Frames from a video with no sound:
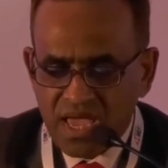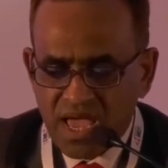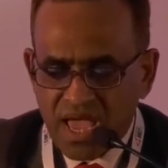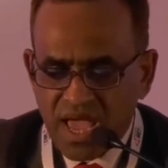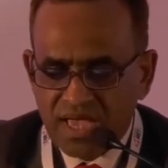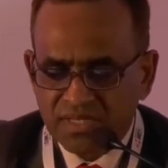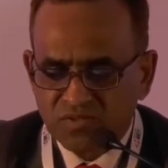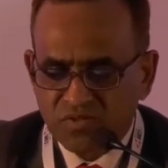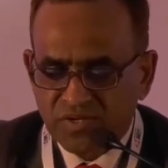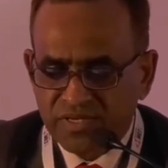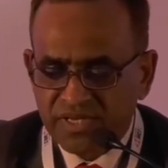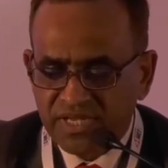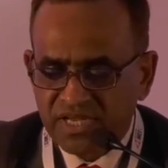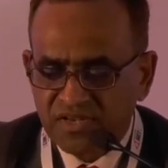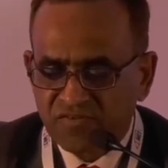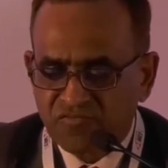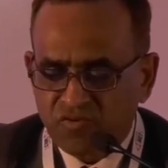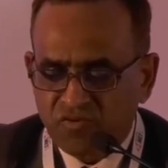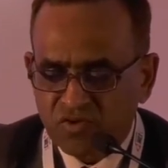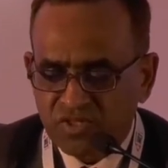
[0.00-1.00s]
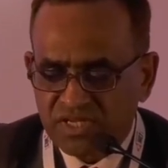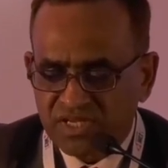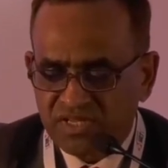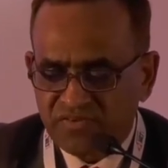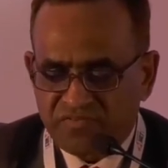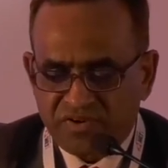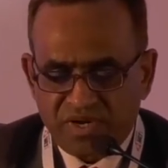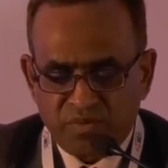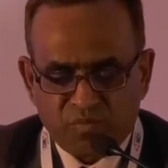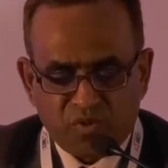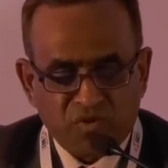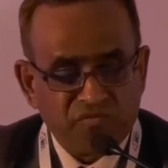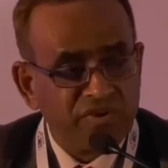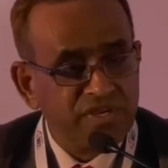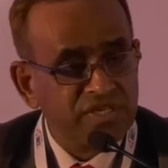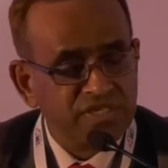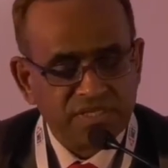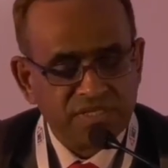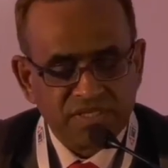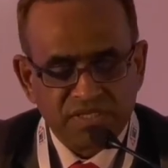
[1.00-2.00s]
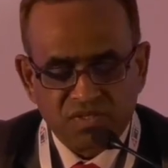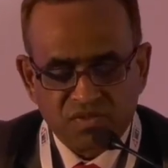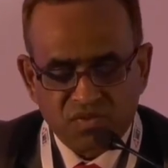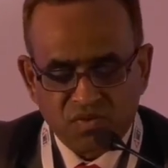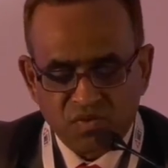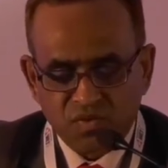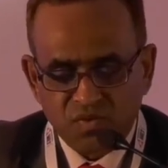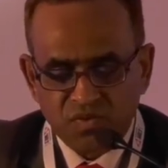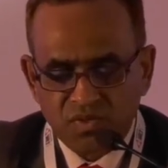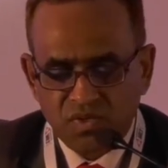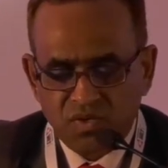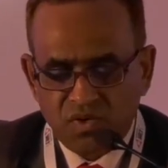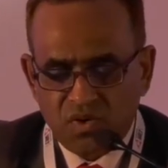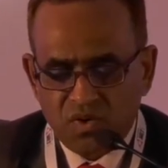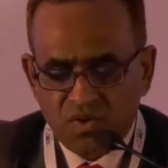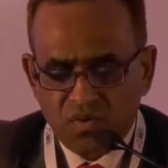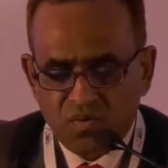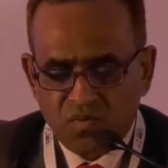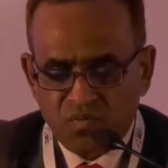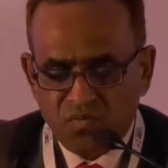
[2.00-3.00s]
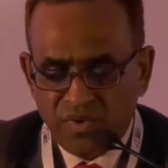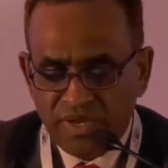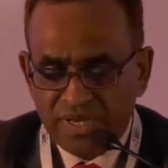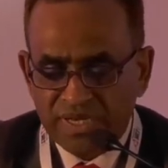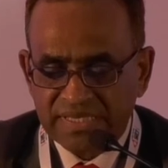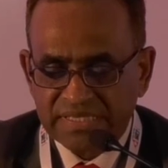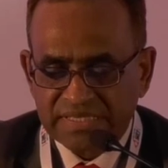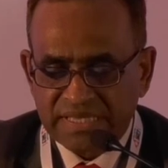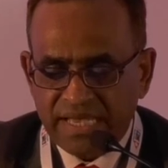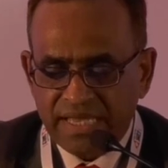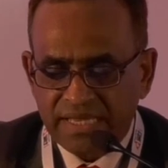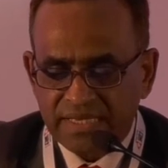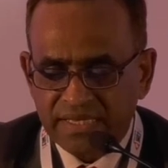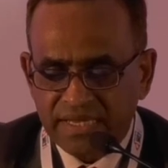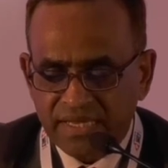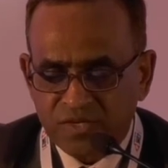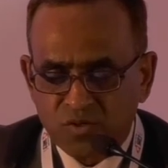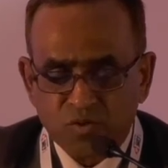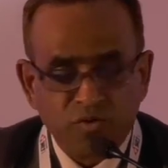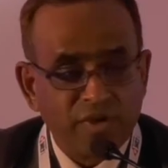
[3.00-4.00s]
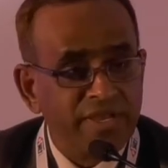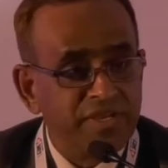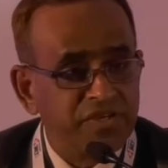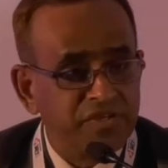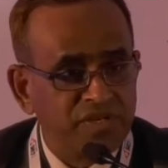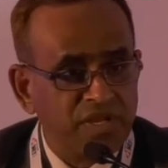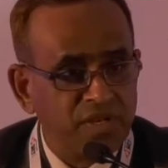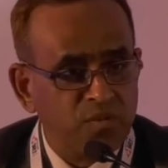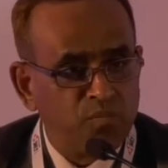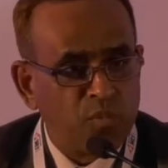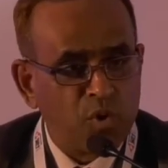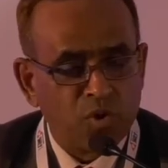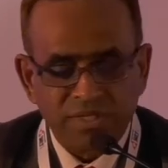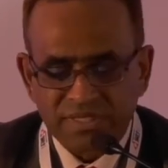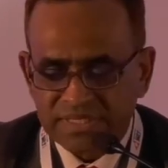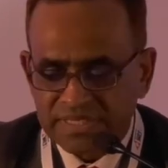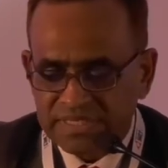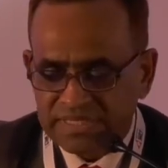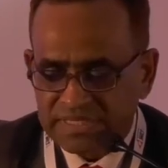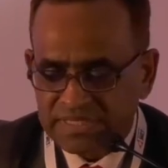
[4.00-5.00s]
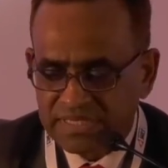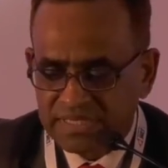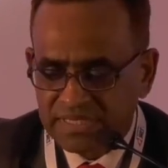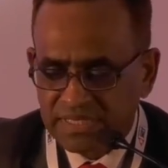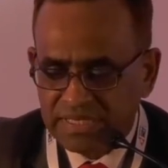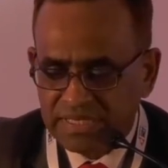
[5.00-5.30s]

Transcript: as we need for the different professions through well-designed educational policies.